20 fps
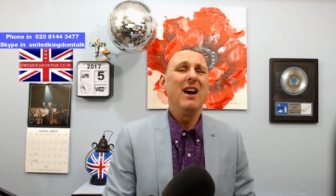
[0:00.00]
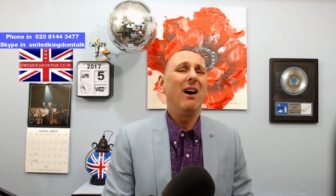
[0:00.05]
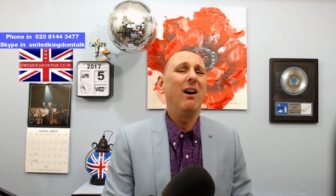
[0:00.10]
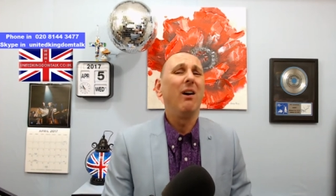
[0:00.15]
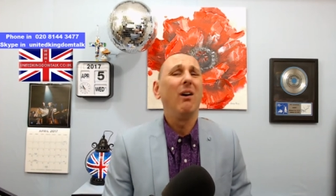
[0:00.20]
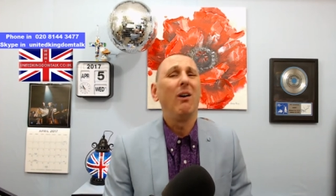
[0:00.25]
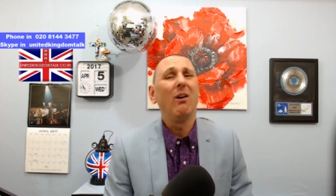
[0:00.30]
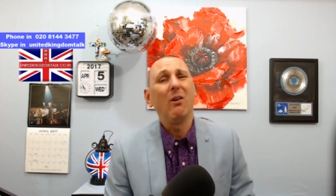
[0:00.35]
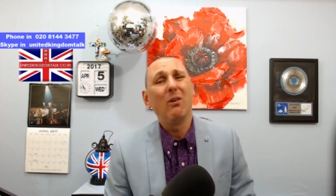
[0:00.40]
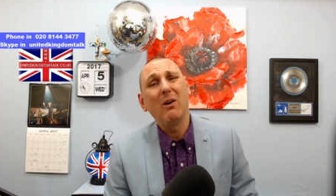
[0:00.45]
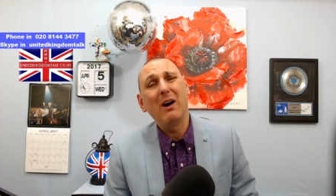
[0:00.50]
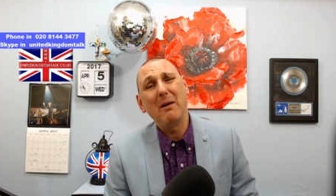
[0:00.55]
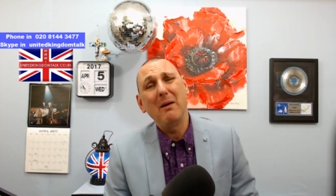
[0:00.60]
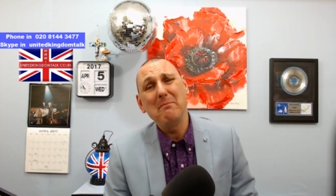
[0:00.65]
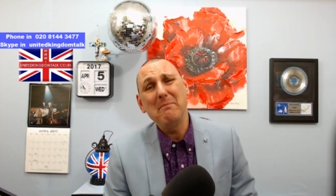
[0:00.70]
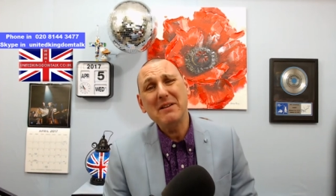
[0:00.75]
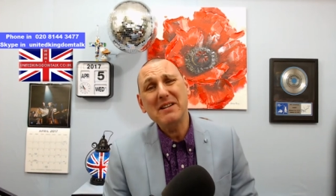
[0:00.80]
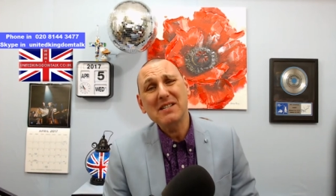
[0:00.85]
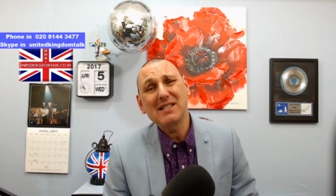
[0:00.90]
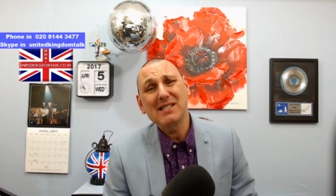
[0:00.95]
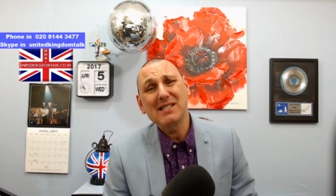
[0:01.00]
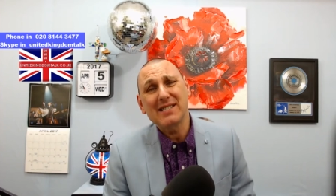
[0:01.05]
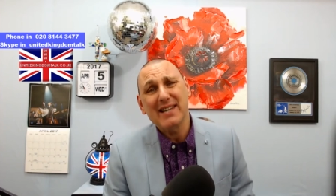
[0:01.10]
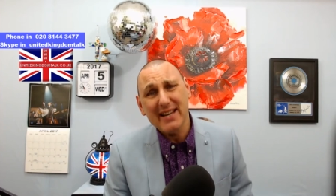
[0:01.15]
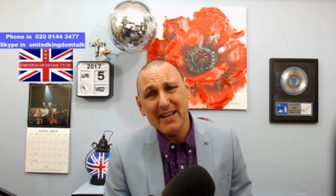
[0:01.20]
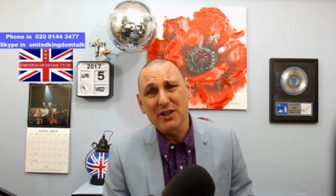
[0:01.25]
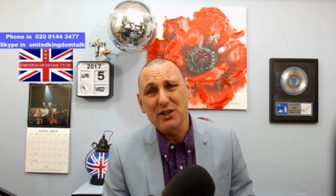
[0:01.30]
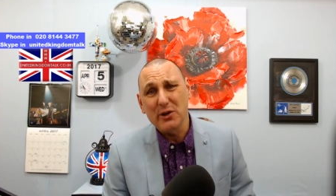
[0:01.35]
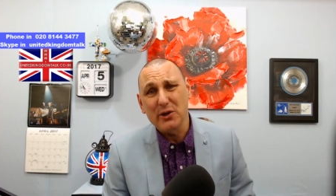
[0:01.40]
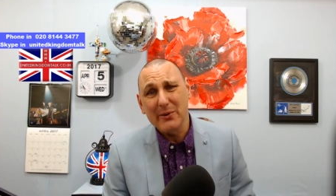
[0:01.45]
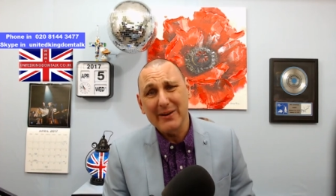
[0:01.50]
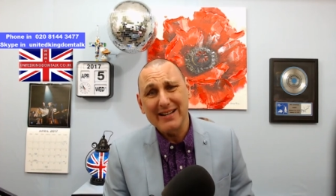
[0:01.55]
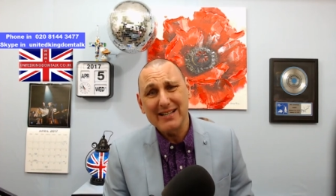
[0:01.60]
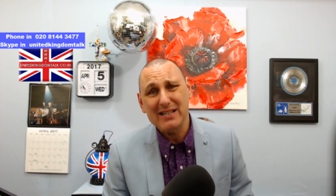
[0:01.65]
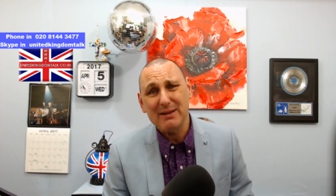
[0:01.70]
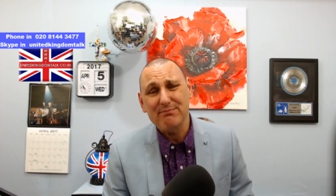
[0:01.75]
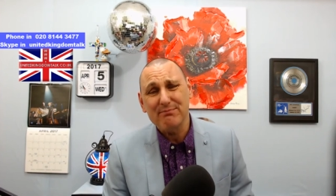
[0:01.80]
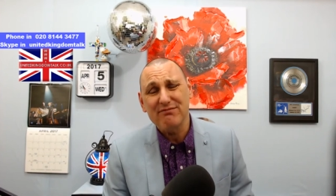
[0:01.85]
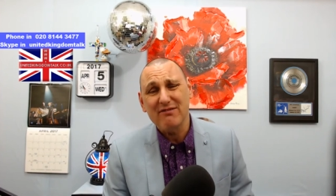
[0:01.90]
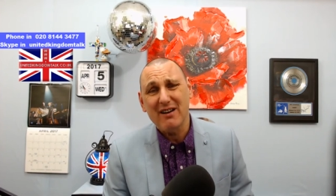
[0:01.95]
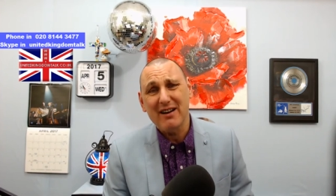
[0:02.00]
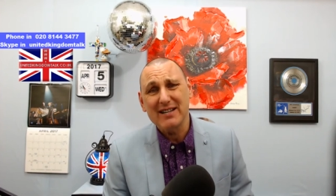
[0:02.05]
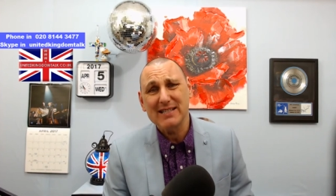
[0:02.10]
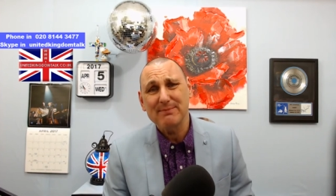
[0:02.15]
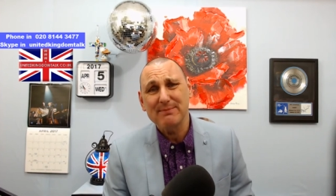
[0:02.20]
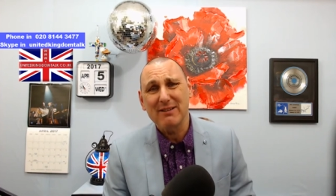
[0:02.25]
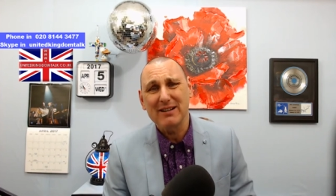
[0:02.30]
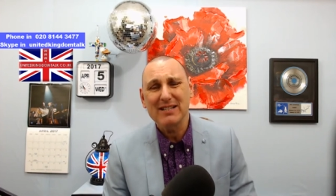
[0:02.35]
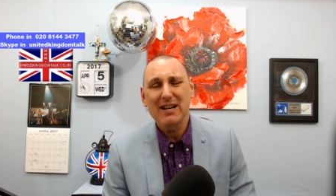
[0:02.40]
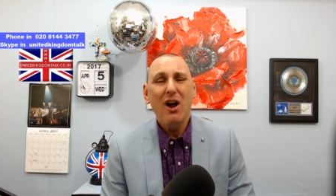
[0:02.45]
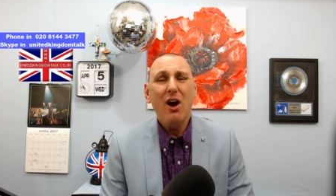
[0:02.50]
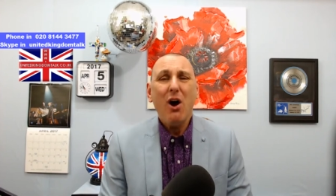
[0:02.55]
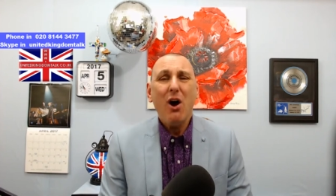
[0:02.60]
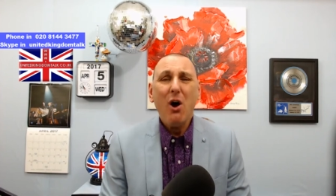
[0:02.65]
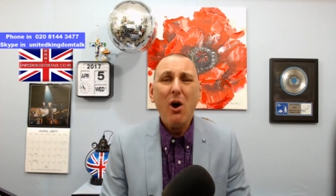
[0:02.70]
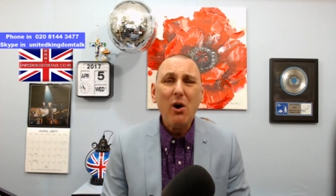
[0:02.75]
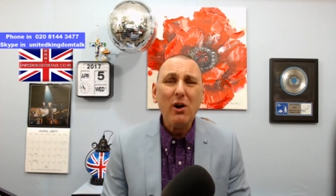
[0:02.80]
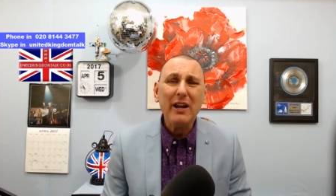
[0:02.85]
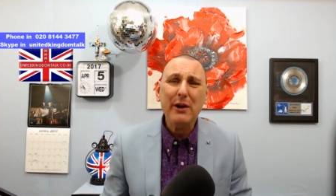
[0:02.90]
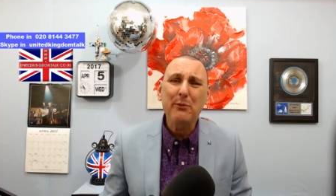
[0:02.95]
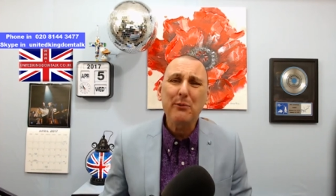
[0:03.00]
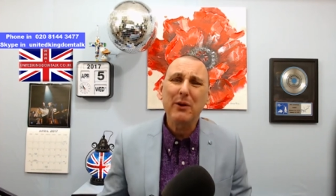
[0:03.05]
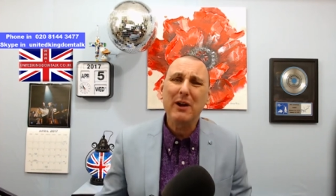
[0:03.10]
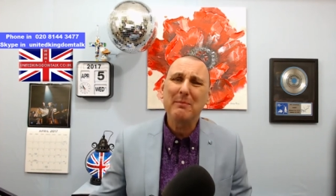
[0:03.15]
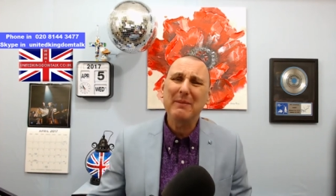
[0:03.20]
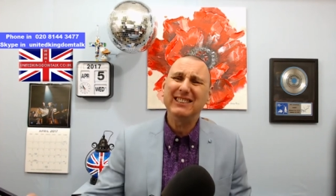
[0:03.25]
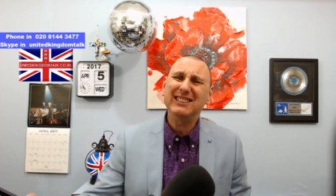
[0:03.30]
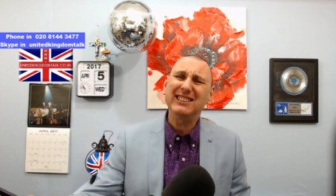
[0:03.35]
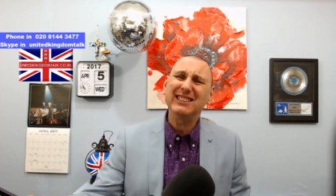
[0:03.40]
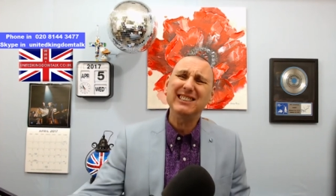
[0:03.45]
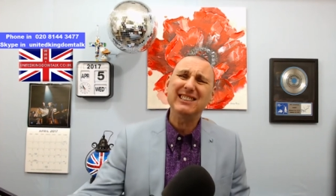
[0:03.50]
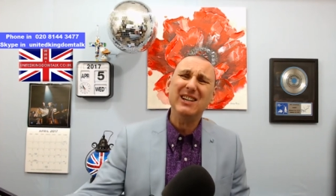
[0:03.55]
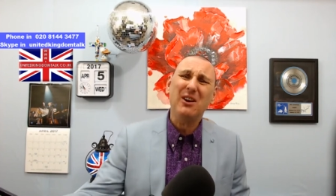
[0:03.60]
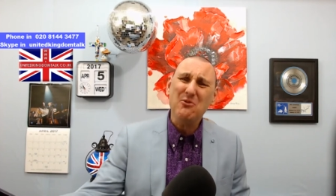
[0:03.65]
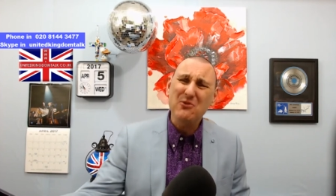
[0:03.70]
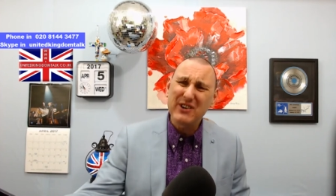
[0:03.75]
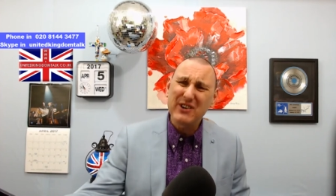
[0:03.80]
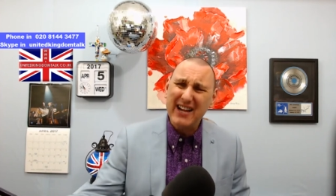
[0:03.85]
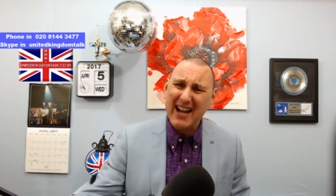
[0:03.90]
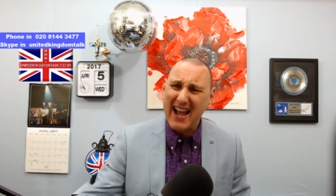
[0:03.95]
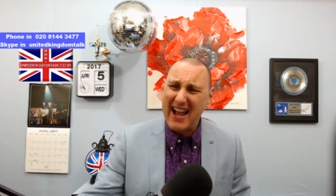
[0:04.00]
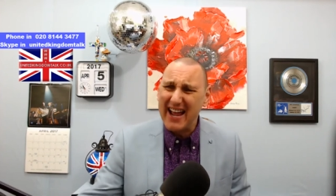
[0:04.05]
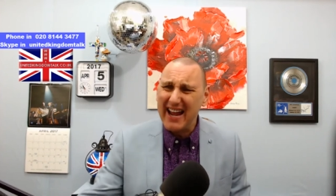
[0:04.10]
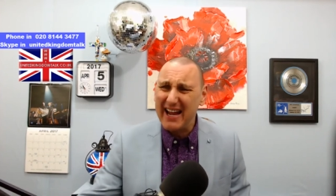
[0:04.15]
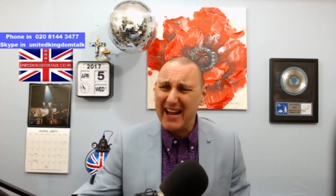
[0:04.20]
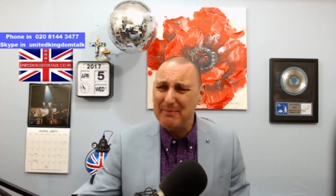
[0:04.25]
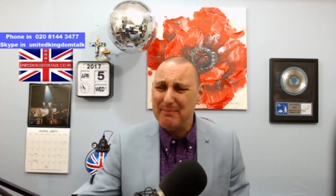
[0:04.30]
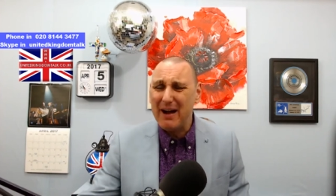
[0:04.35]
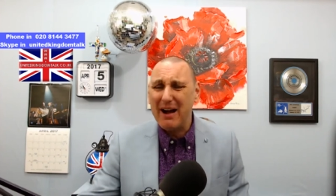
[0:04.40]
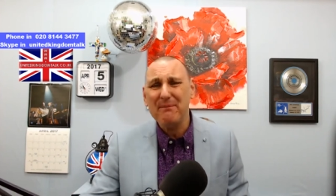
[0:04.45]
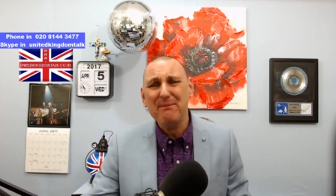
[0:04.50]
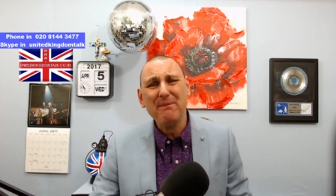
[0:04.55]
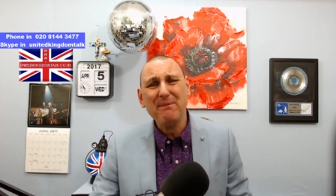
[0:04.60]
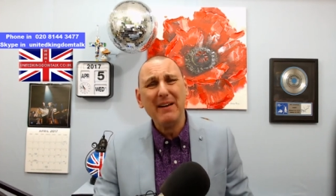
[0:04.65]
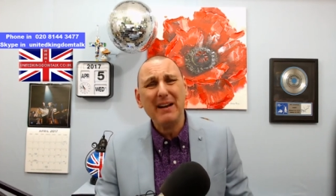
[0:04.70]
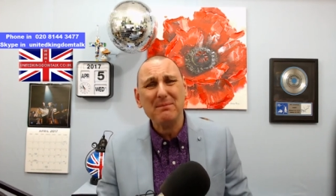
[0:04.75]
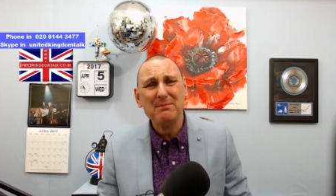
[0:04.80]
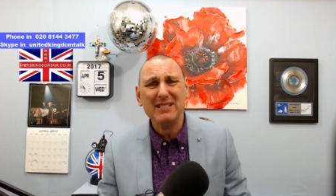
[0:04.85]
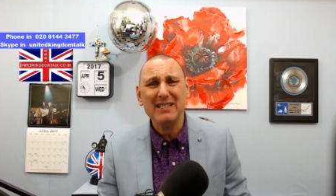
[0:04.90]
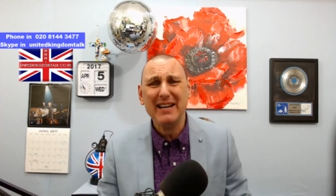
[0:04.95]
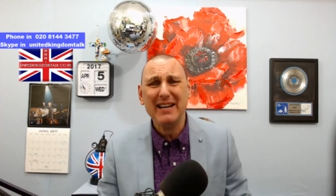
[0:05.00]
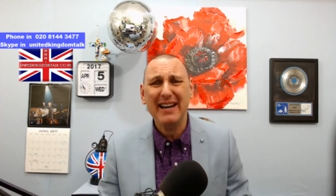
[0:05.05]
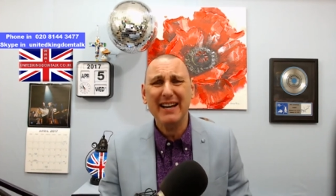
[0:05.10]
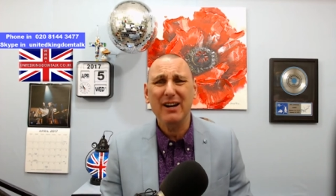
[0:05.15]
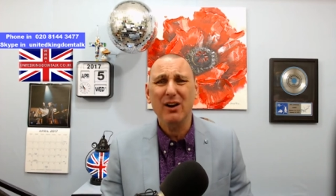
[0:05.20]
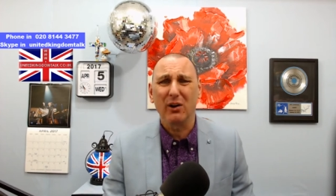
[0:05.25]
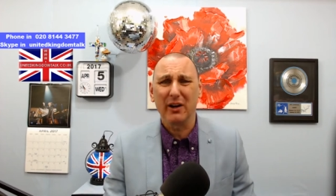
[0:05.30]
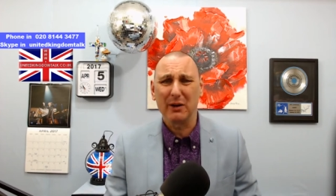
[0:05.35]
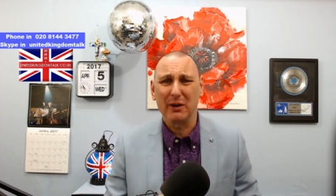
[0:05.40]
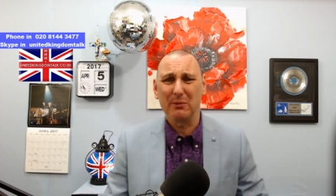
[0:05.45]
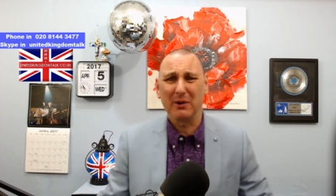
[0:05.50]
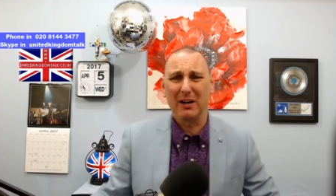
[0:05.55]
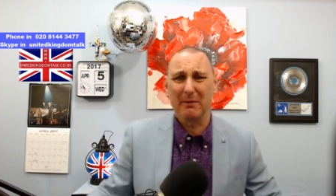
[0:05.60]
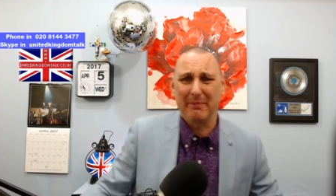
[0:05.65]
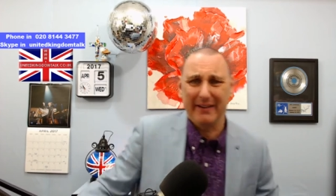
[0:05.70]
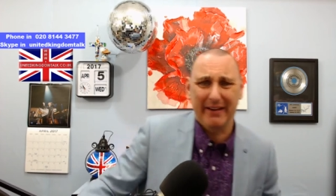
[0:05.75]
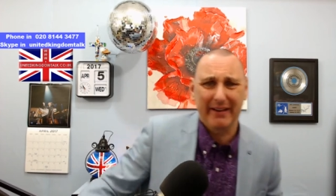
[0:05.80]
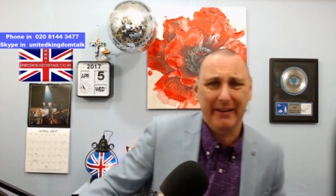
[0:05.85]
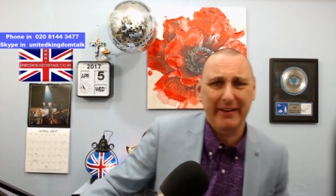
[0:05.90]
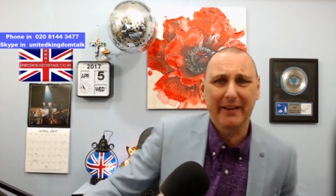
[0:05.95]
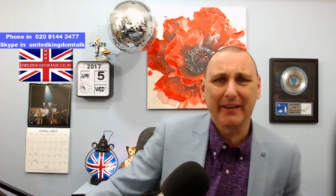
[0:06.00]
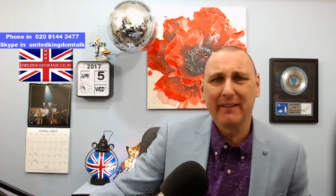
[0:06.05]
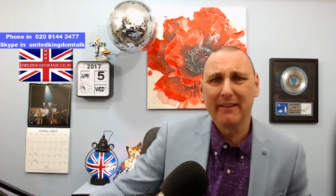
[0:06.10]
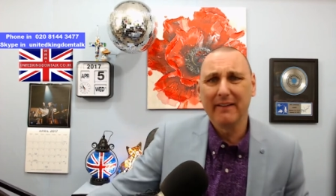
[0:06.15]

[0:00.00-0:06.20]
Oh, I miss Cilla doing surprise, surprise. Holly Willoughby, she's okay, but I'm fed up seeing Holly Willoughby.